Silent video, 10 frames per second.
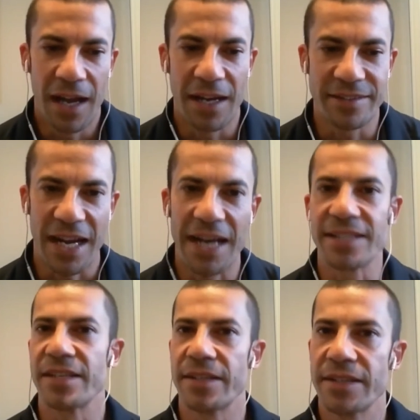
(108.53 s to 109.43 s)

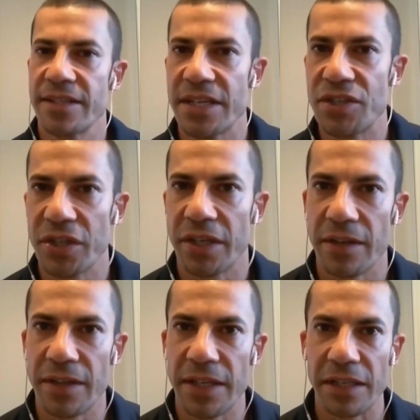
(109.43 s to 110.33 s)
data that the teacher
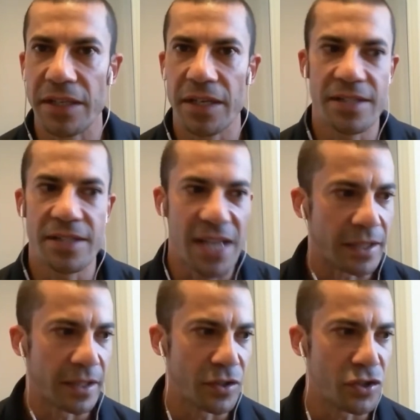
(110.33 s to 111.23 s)
can then take
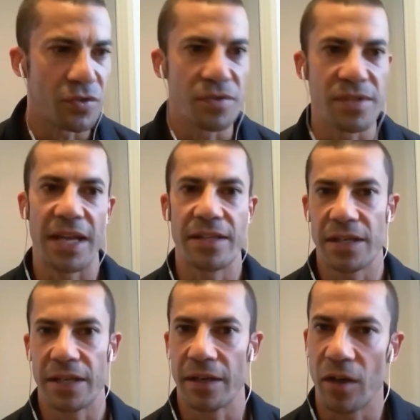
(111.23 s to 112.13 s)
and use that
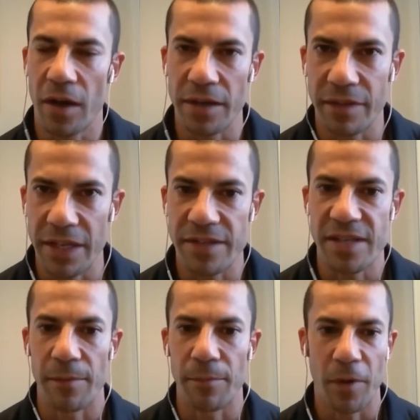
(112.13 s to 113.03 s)
to kind of get
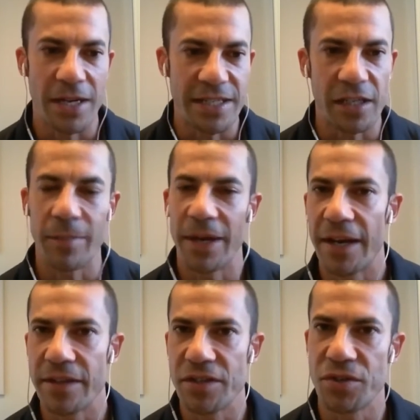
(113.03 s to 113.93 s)
some idea about how
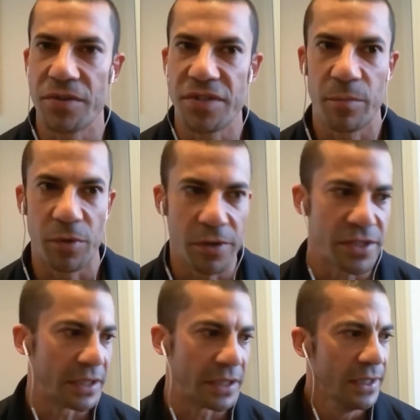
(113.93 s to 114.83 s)
their students are
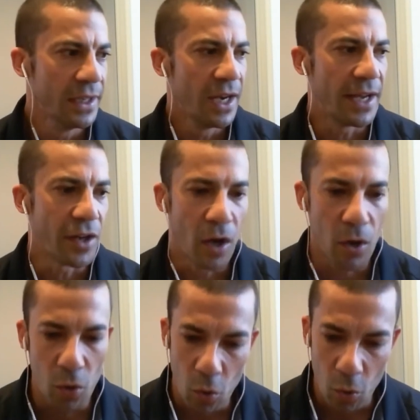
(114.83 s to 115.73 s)
progressing. And the
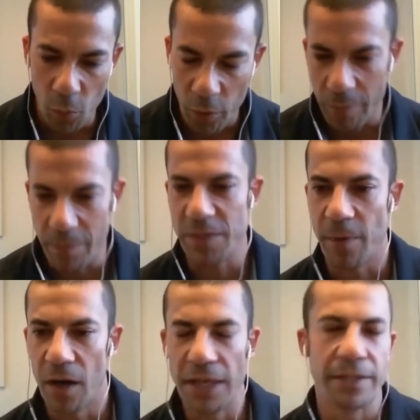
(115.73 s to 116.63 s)
whole purpose
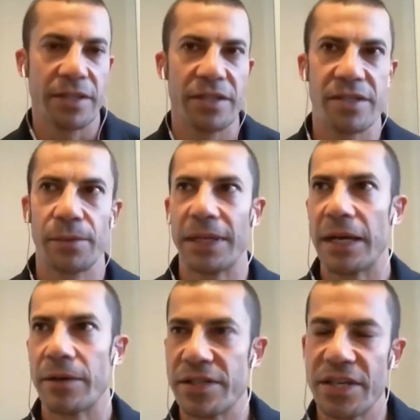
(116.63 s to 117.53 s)
behind it is to
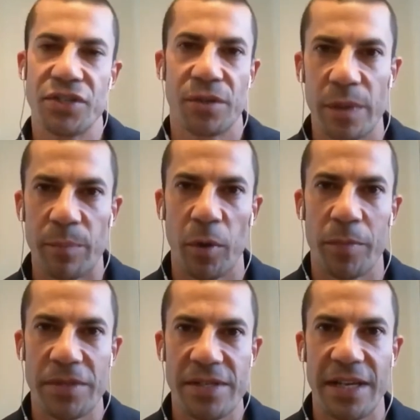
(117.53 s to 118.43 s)
allow a teacher to
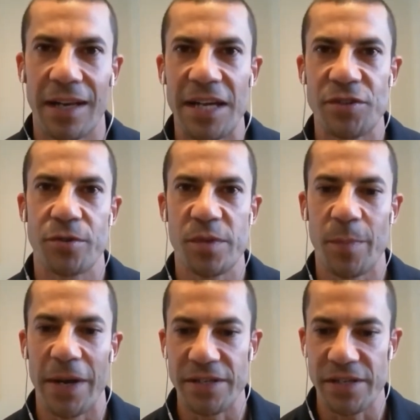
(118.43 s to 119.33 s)
repurpose their classroom
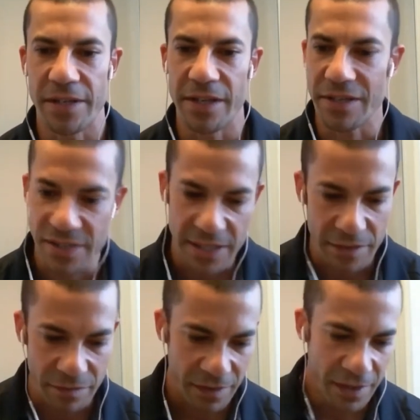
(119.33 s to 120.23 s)
space so that instead
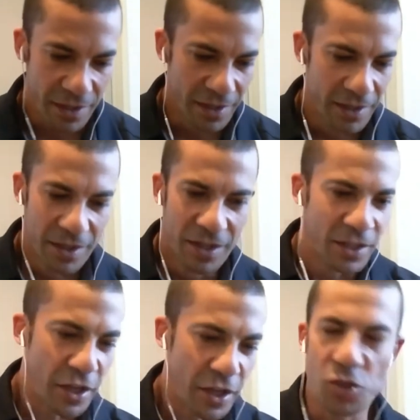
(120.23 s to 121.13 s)
of
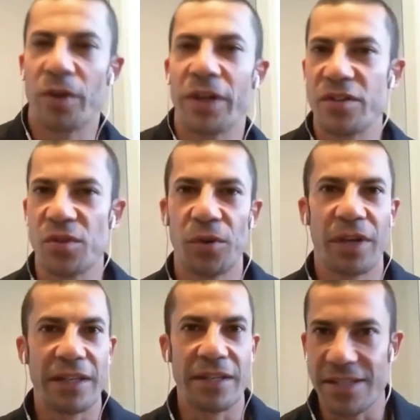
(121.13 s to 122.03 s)
chalking and
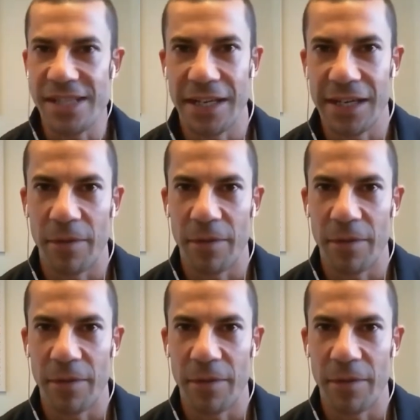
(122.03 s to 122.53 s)
talking and standing up the